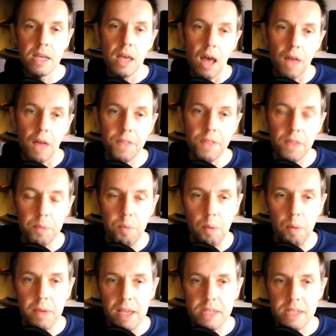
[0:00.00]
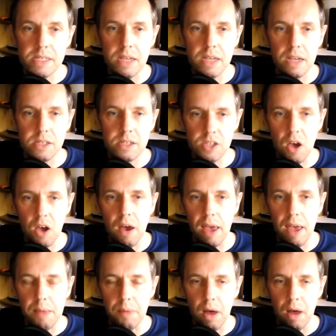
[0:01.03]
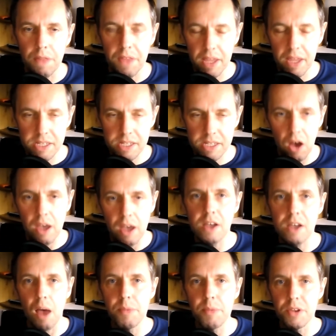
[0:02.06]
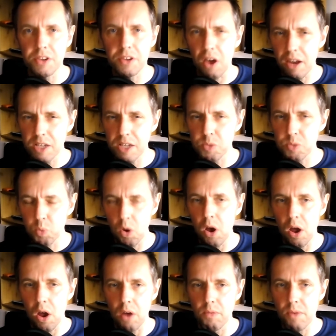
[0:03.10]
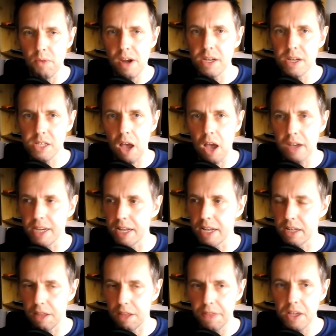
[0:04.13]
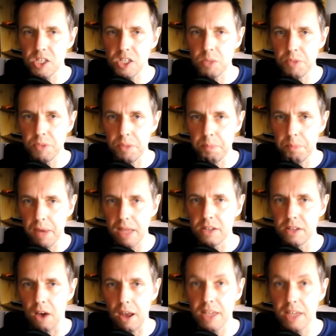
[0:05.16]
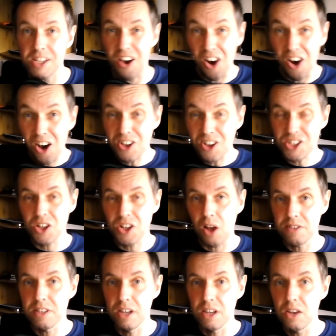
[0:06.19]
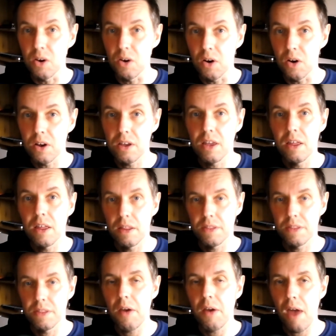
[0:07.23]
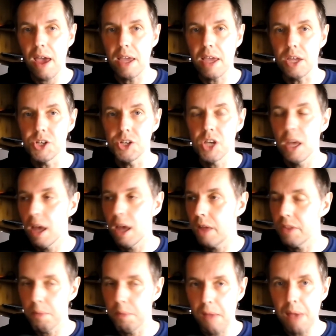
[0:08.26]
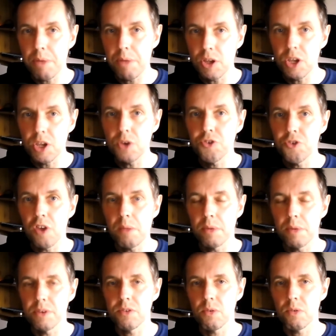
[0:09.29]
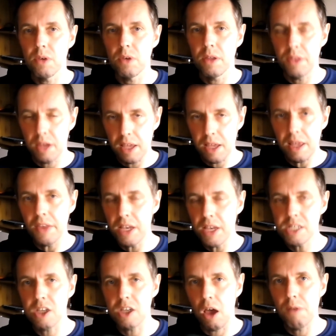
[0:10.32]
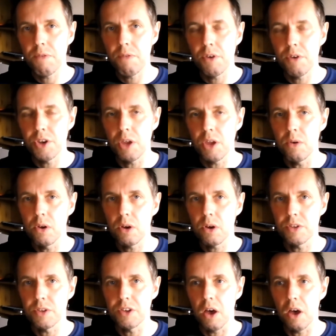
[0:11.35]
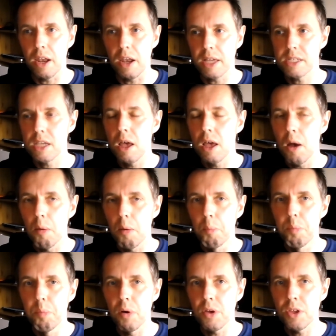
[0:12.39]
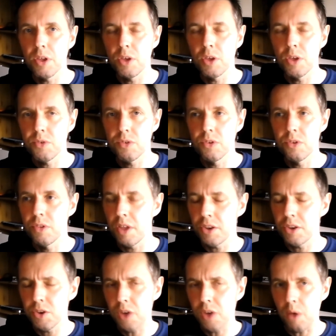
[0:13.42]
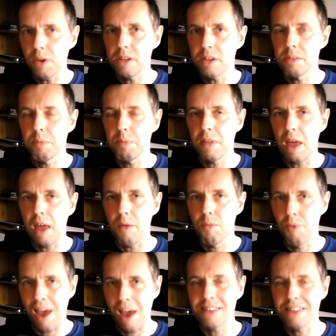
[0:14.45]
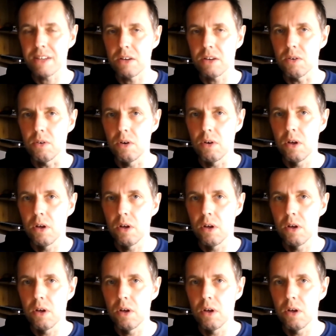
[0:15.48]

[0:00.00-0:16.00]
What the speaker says: I think there probably is a time. I think it's high time that Daleks were redesigned a little. I think some of the bling Daleks are starting to look their age, and that maybe a new treatment. It is time for a new look at the Daleks, but you don't need to be that radical.